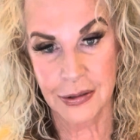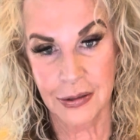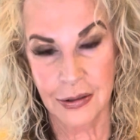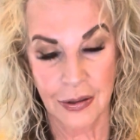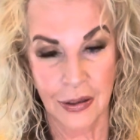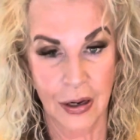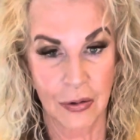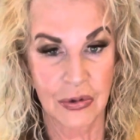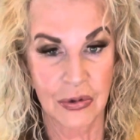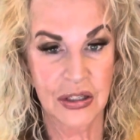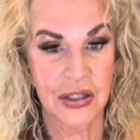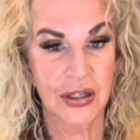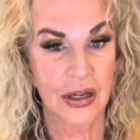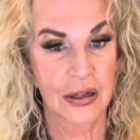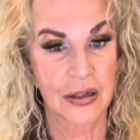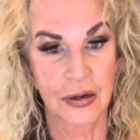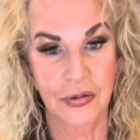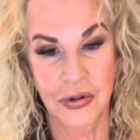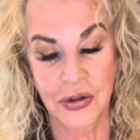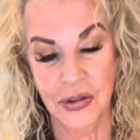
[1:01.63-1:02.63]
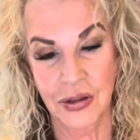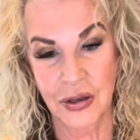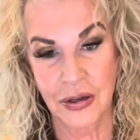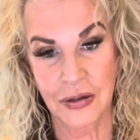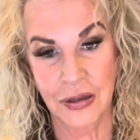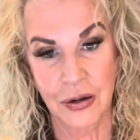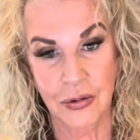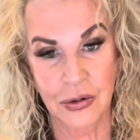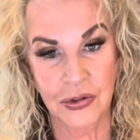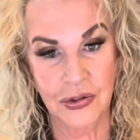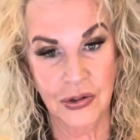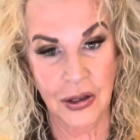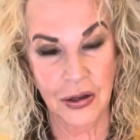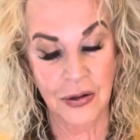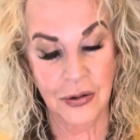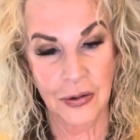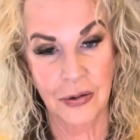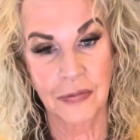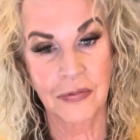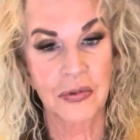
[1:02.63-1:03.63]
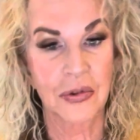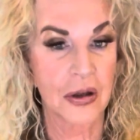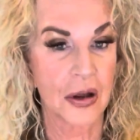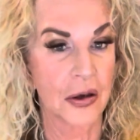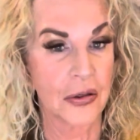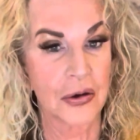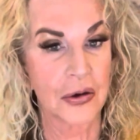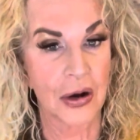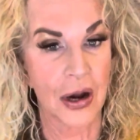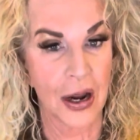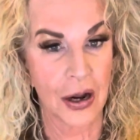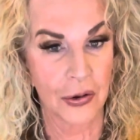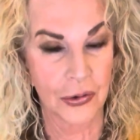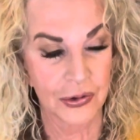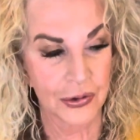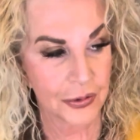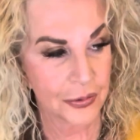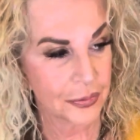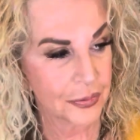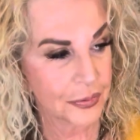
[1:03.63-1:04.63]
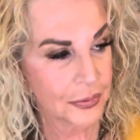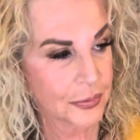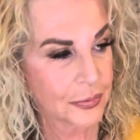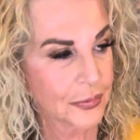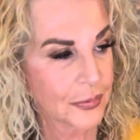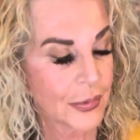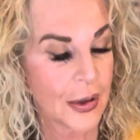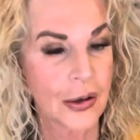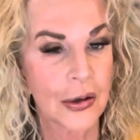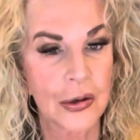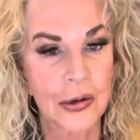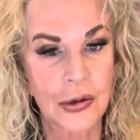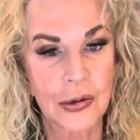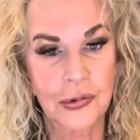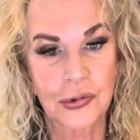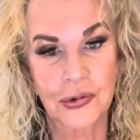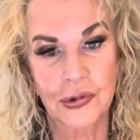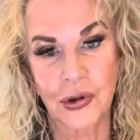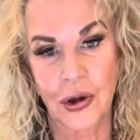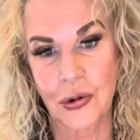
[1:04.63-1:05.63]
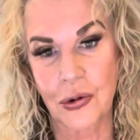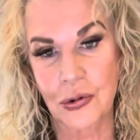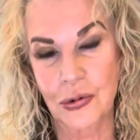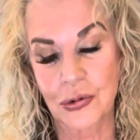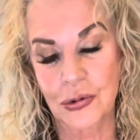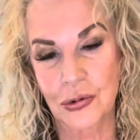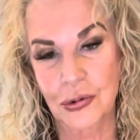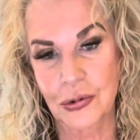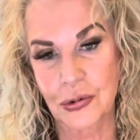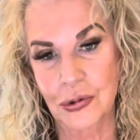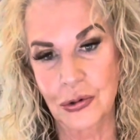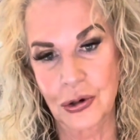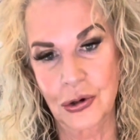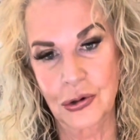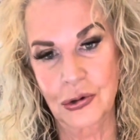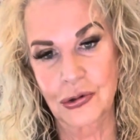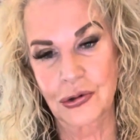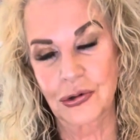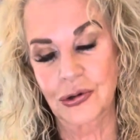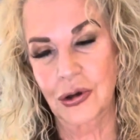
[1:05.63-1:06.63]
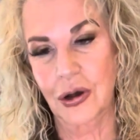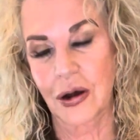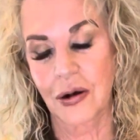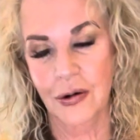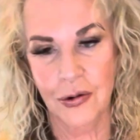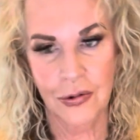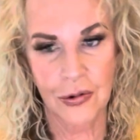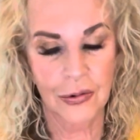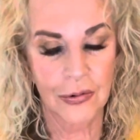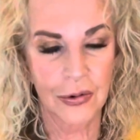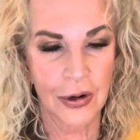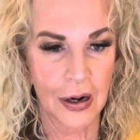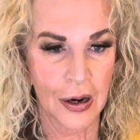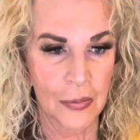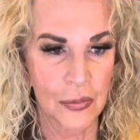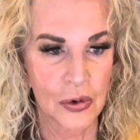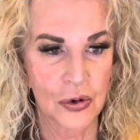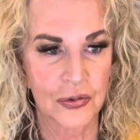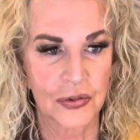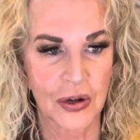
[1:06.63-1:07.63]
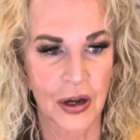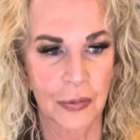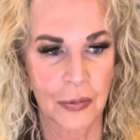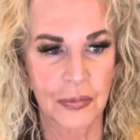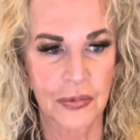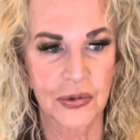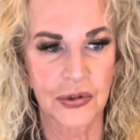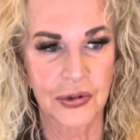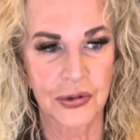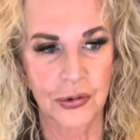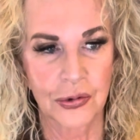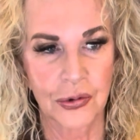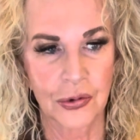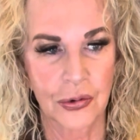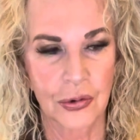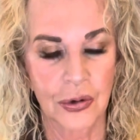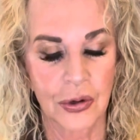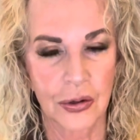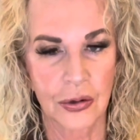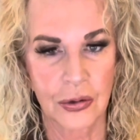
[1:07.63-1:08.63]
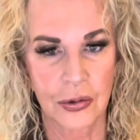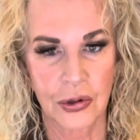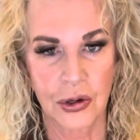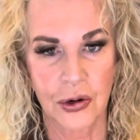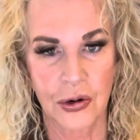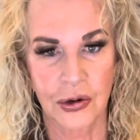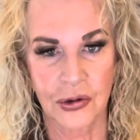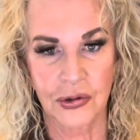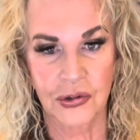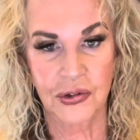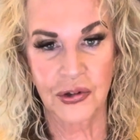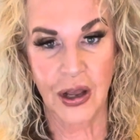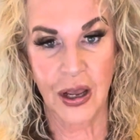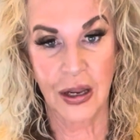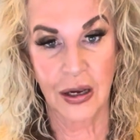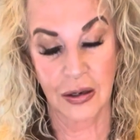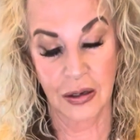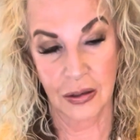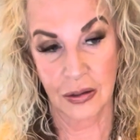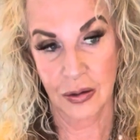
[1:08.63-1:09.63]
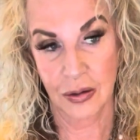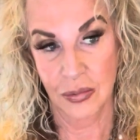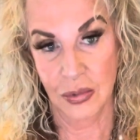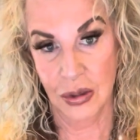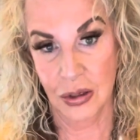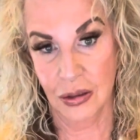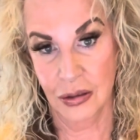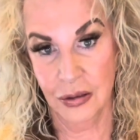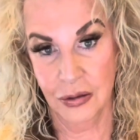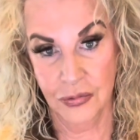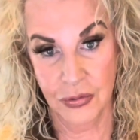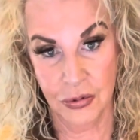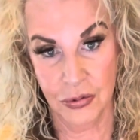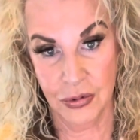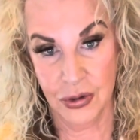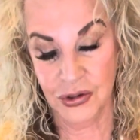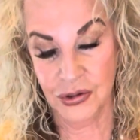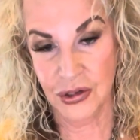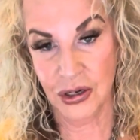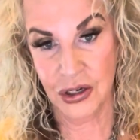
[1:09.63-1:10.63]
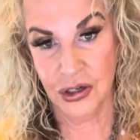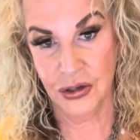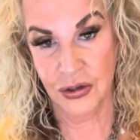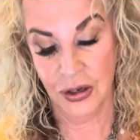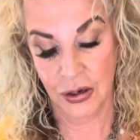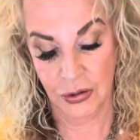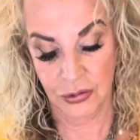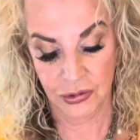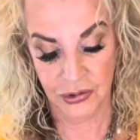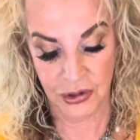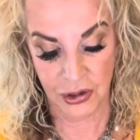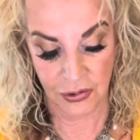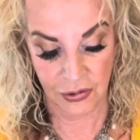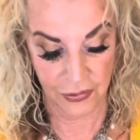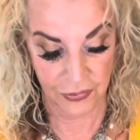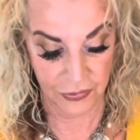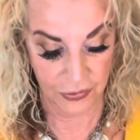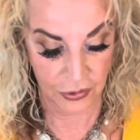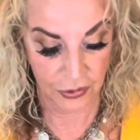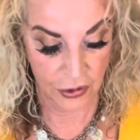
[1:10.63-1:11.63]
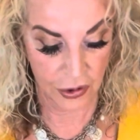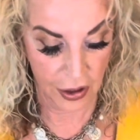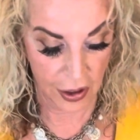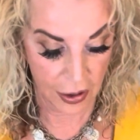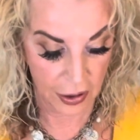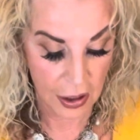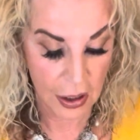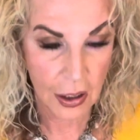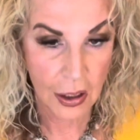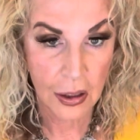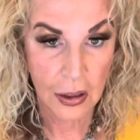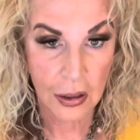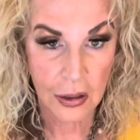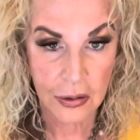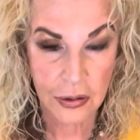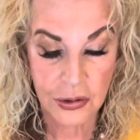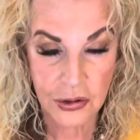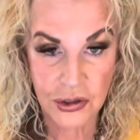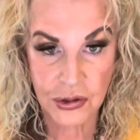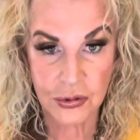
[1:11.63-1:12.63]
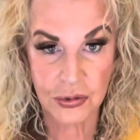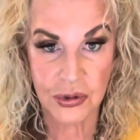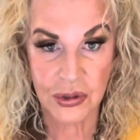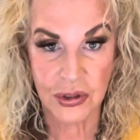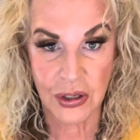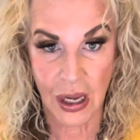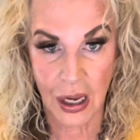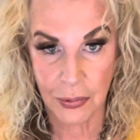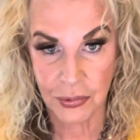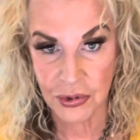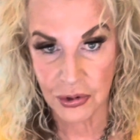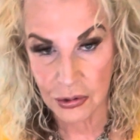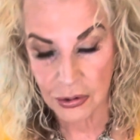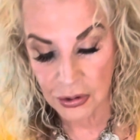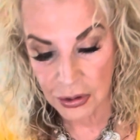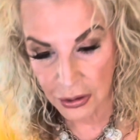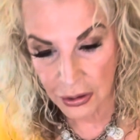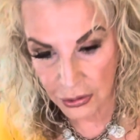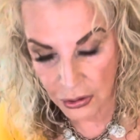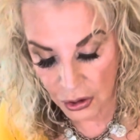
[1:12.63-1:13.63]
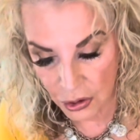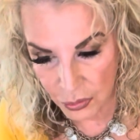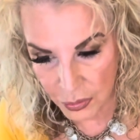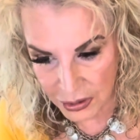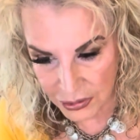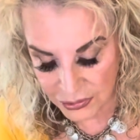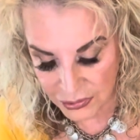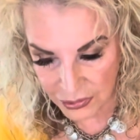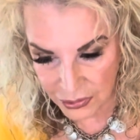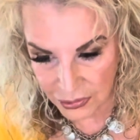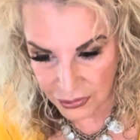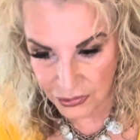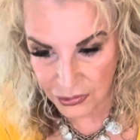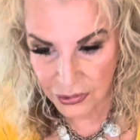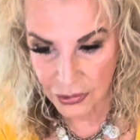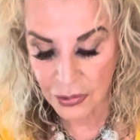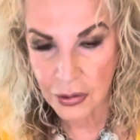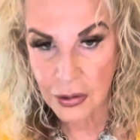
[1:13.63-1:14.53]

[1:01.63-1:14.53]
and I would sell everything that was in the other house. So years ago, when I moved up to New York State in the middle of the recession that was here in Florida, there just was absolutely no business.